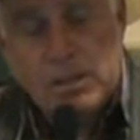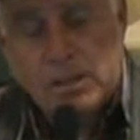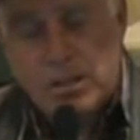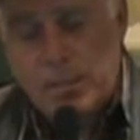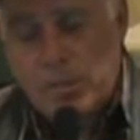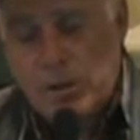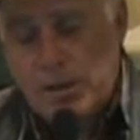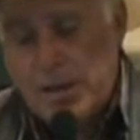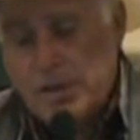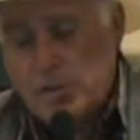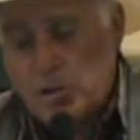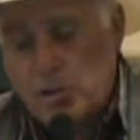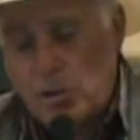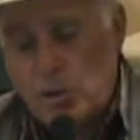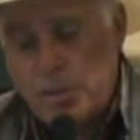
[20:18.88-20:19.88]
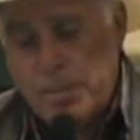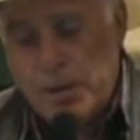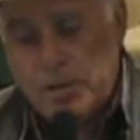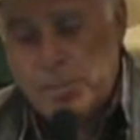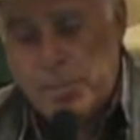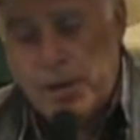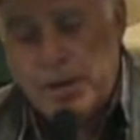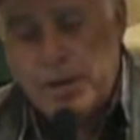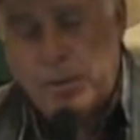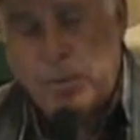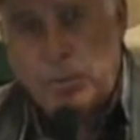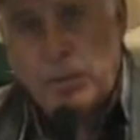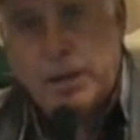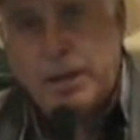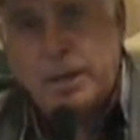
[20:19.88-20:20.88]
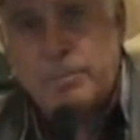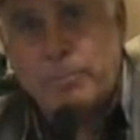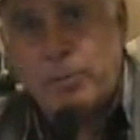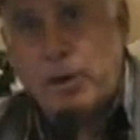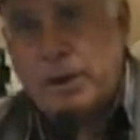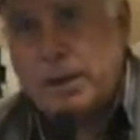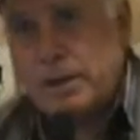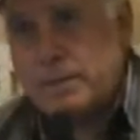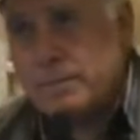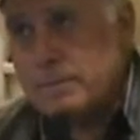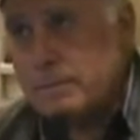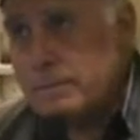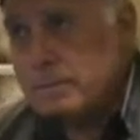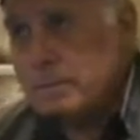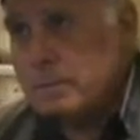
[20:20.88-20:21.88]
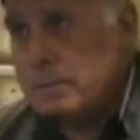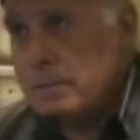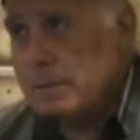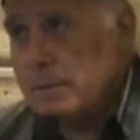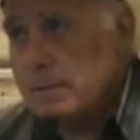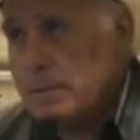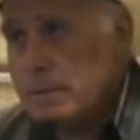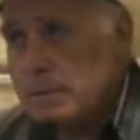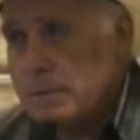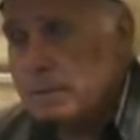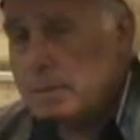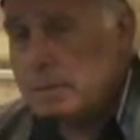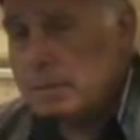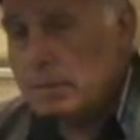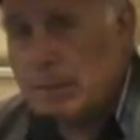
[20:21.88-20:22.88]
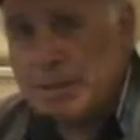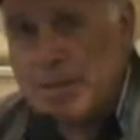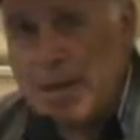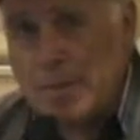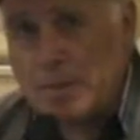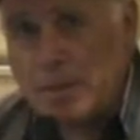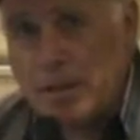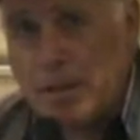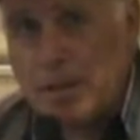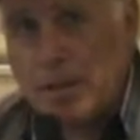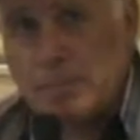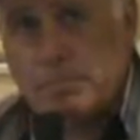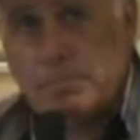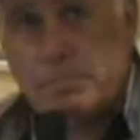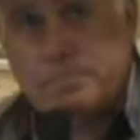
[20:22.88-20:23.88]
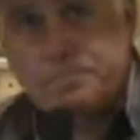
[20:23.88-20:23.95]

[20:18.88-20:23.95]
Nebuchadnezzar told him not to pray, and he went ahead and prayed 3 times a day.